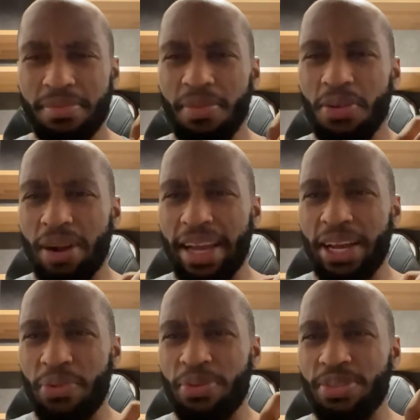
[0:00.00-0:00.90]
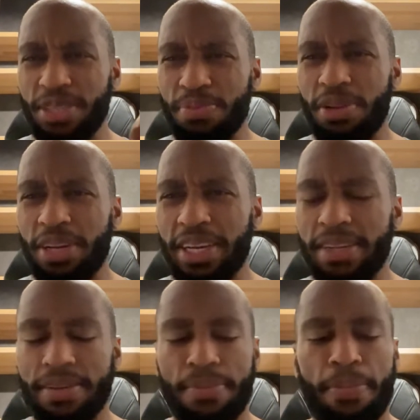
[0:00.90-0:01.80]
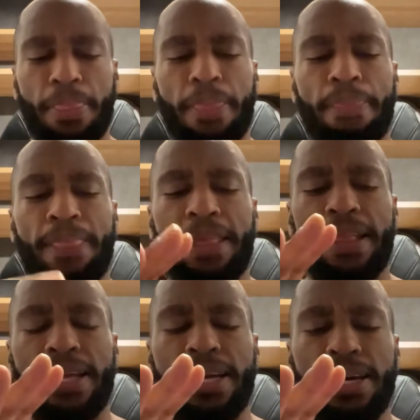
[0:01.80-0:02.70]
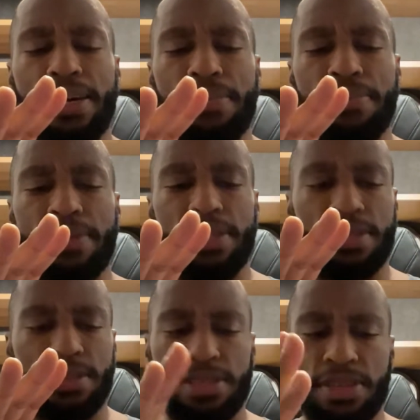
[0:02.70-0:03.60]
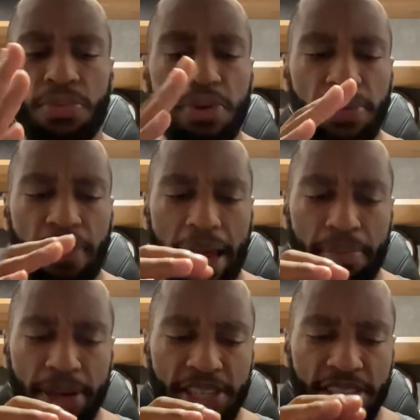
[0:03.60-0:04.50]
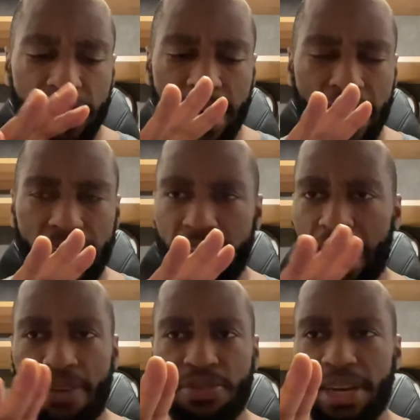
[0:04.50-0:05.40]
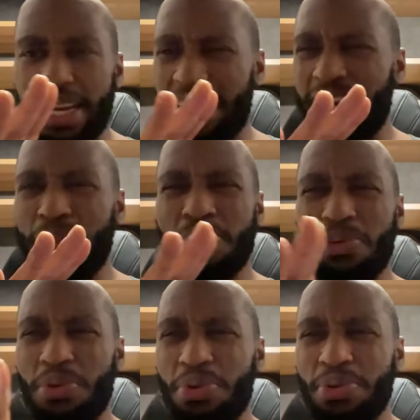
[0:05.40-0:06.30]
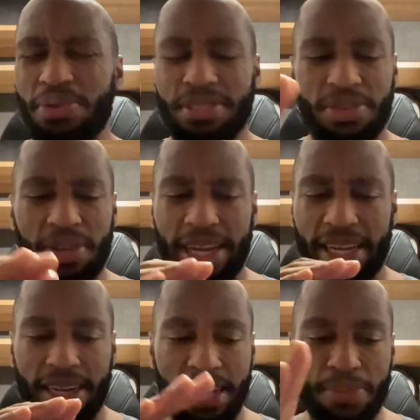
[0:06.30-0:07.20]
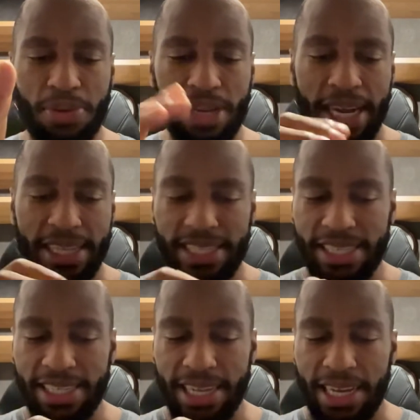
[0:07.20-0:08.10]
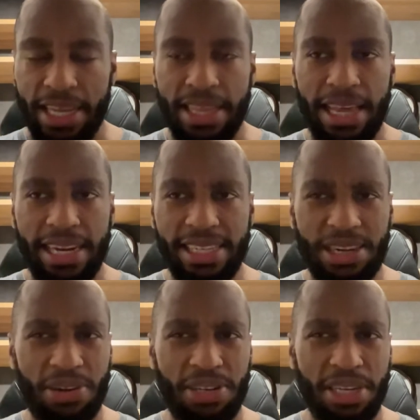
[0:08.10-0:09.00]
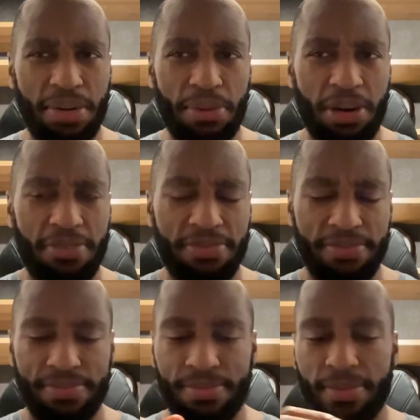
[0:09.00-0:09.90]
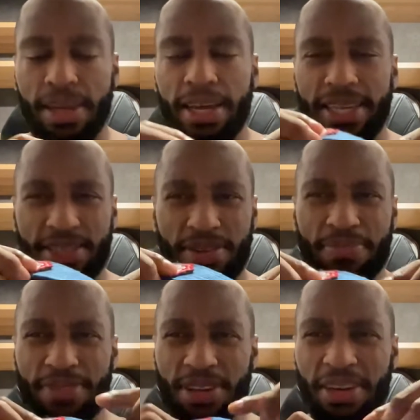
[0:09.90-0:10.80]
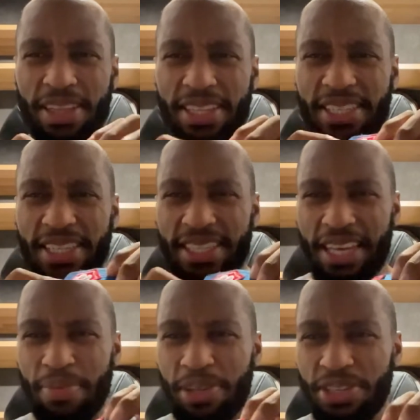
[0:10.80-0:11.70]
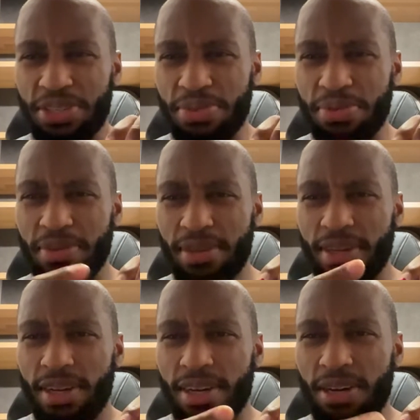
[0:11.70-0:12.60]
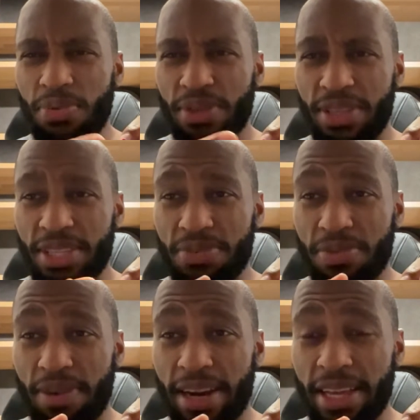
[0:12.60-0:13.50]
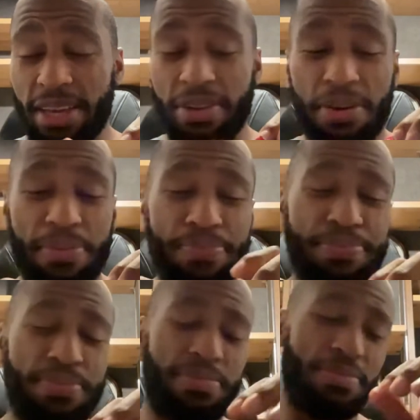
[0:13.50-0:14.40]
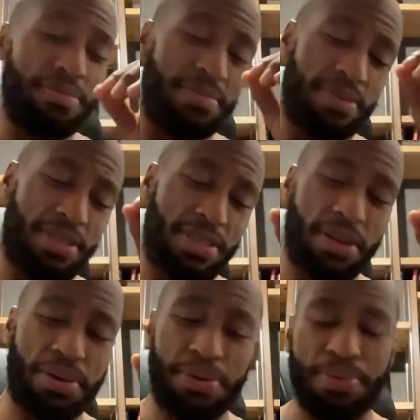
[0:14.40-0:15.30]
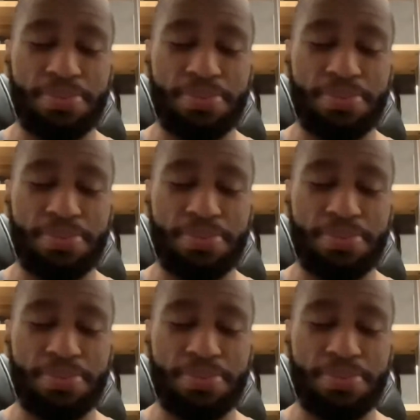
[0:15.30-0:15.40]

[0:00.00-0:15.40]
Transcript: right here with the symbol on it. And someone had mentioned that after like a couple rolls or like a couple classes that it started to come off. And so I'm starting to see the same issue with this one right here. So